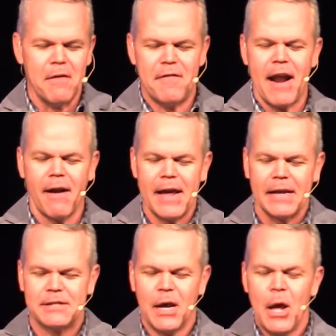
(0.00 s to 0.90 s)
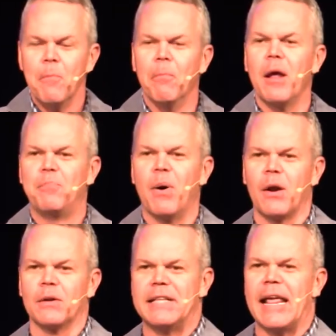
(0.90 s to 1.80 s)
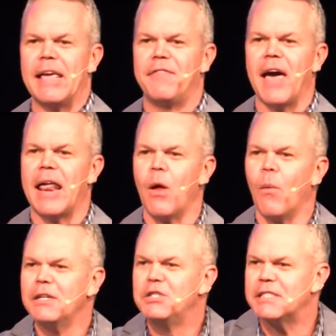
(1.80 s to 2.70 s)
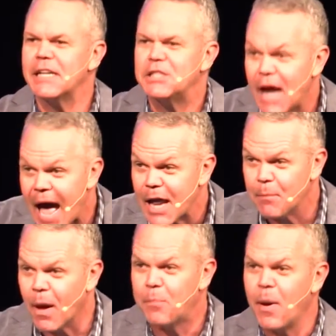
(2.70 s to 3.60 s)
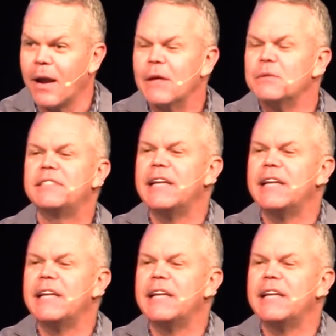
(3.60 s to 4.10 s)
of various mud puddles that he fell in. It wasn't just a giant mud puddle. It was